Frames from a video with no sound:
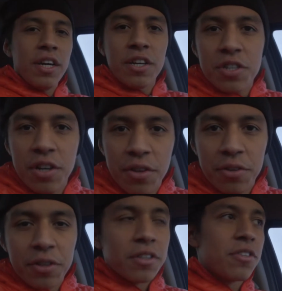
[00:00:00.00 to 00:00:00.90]
Here's another
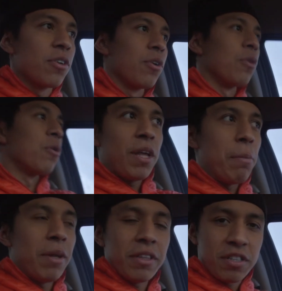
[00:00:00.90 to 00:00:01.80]
thing too. Think
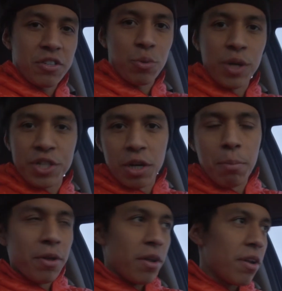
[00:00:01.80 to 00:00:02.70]
about the situation
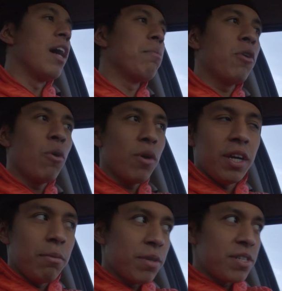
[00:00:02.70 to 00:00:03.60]
I'm in. I'm
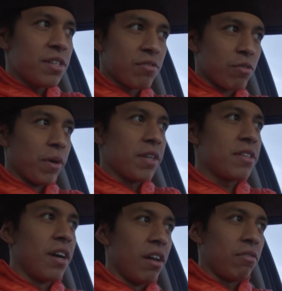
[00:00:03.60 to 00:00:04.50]
going in business for
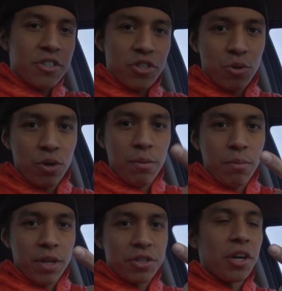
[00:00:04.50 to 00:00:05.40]
myself. Just quit
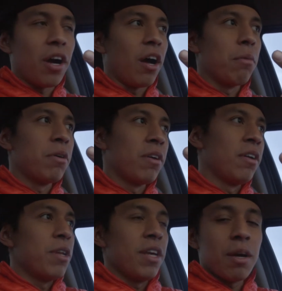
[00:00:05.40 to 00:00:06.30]
my job,
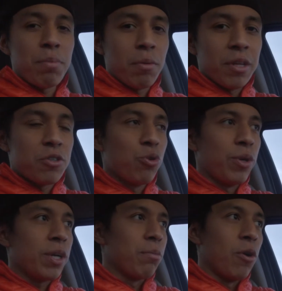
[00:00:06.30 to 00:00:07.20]
meaning I put my two
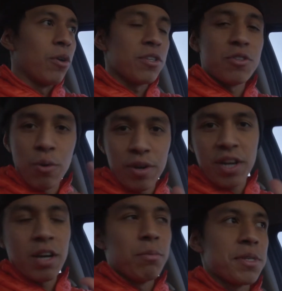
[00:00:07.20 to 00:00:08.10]
week notice. No
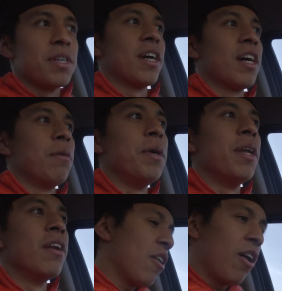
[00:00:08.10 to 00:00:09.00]
income is gonna come
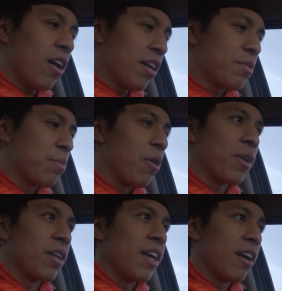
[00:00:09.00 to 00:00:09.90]
in. Car is
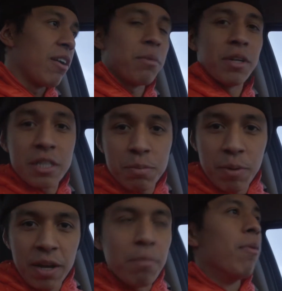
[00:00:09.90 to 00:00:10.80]
broken down. I'm gonna
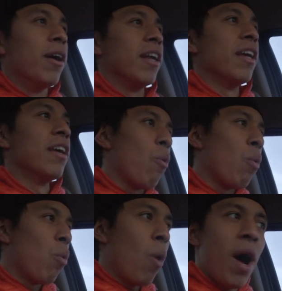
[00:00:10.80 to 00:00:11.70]
spend money.
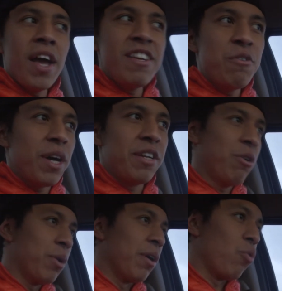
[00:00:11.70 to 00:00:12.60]
Why do I
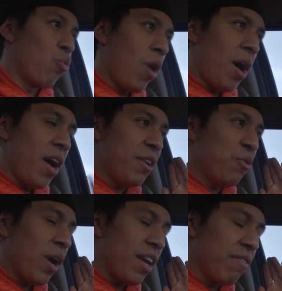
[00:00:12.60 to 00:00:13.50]
do it? Why
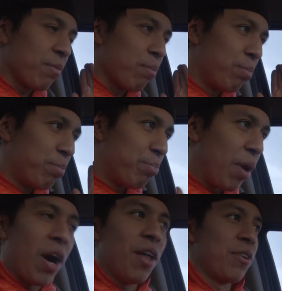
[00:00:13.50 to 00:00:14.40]
do I even
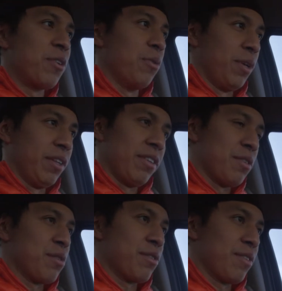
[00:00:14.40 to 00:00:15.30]
bother doing
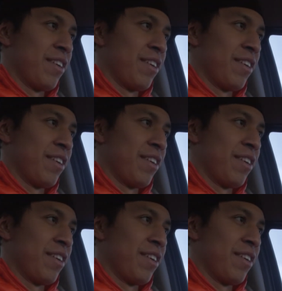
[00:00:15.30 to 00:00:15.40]
this.